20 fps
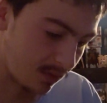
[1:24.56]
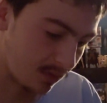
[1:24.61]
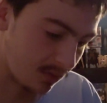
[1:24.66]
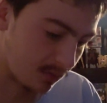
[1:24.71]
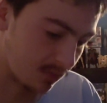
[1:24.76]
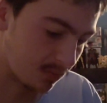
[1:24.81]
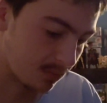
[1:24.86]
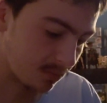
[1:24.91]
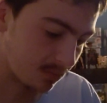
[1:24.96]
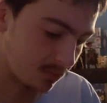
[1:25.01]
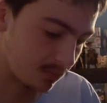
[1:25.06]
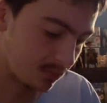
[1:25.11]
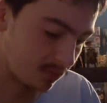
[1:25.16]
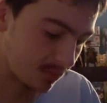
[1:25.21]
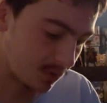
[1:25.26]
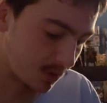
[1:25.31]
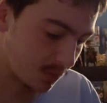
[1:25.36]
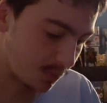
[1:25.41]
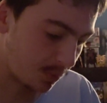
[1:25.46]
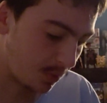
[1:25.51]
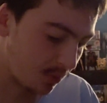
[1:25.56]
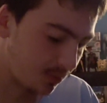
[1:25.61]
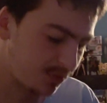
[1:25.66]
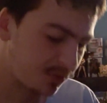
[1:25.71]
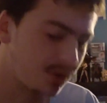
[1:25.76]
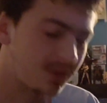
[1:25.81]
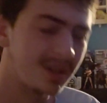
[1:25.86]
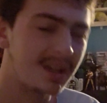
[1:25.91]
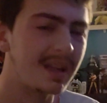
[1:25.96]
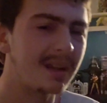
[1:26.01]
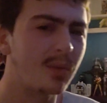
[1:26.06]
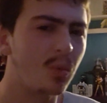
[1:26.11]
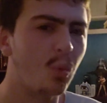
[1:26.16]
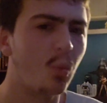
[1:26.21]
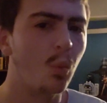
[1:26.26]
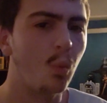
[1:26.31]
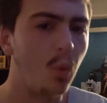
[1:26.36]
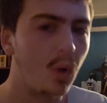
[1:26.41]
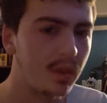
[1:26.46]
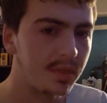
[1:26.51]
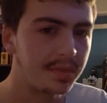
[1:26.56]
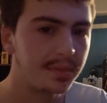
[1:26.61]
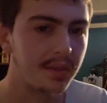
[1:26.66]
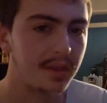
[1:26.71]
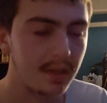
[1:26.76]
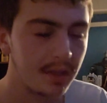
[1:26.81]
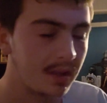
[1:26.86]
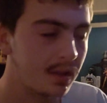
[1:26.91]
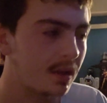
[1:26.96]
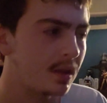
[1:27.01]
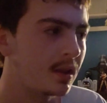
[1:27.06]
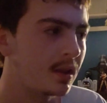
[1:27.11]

Or they're both good at one thing.